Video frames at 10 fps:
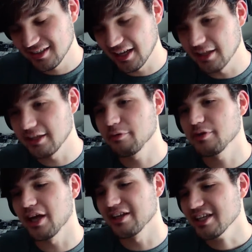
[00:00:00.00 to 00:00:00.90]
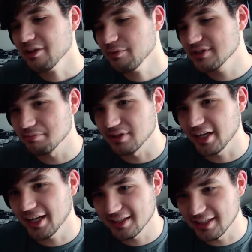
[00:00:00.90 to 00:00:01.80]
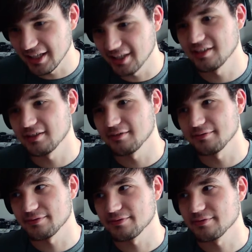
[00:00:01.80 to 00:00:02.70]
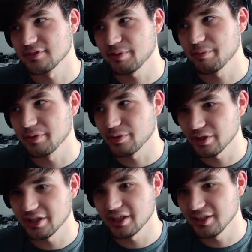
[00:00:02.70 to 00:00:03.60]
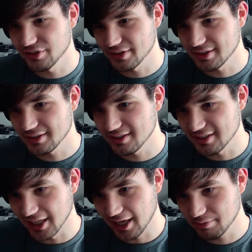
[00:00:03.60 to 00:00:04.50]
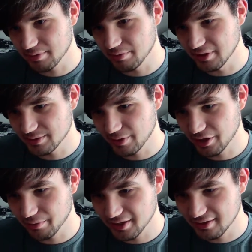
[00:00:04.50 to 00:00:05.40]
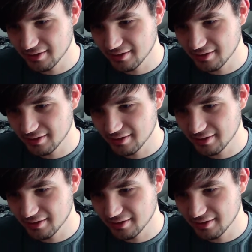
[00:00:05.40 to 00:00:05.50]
I think it was implied at the end of Spider-Man 3 that he just stopped being Spider-Man.